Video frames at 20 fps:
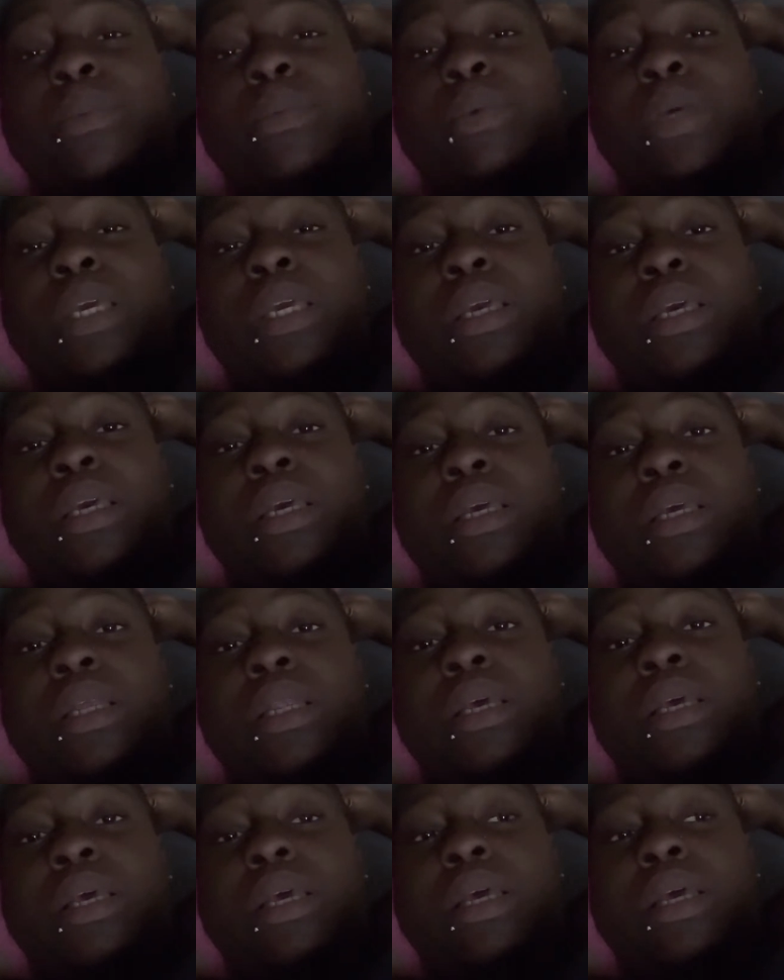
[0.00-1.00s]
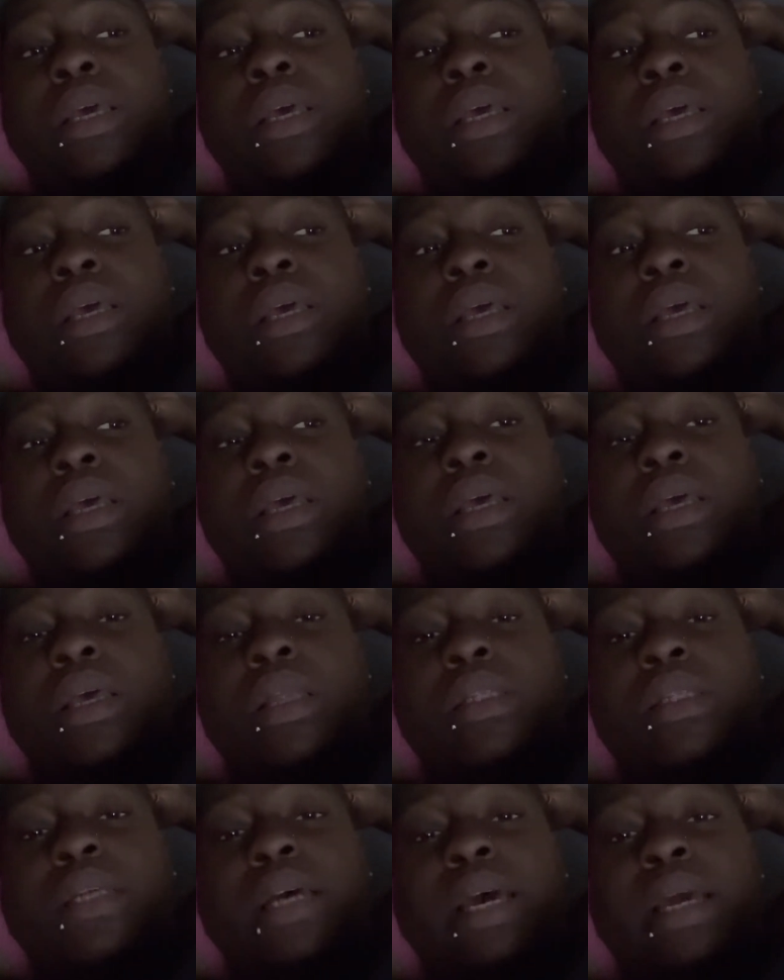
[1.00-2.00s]
weekend
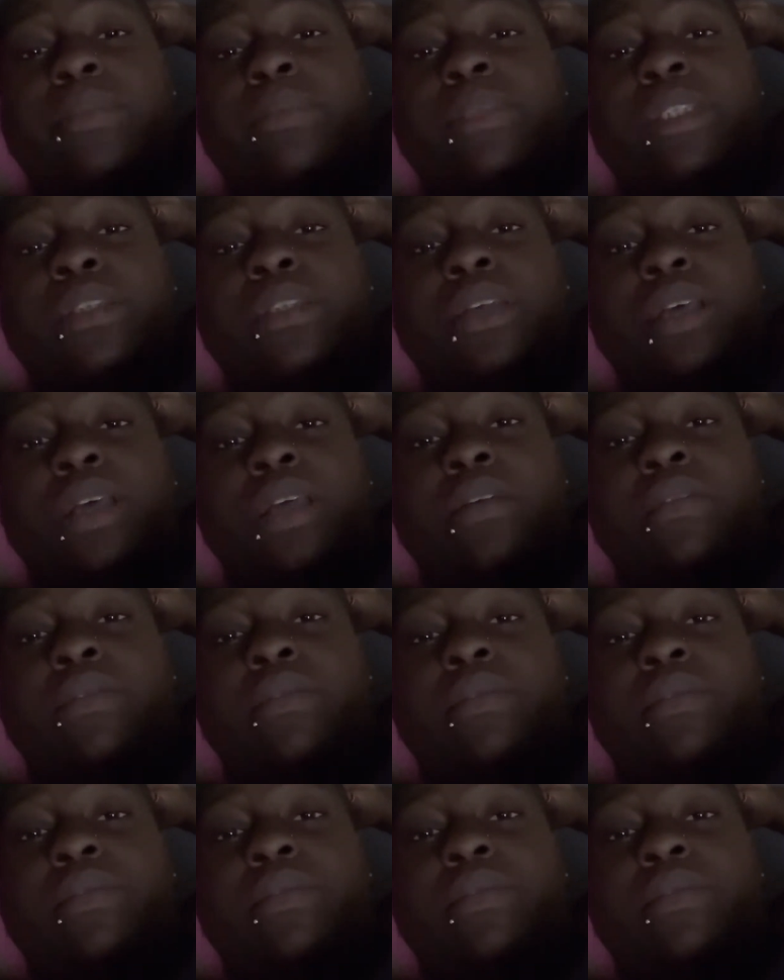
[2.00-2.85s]
type stuff.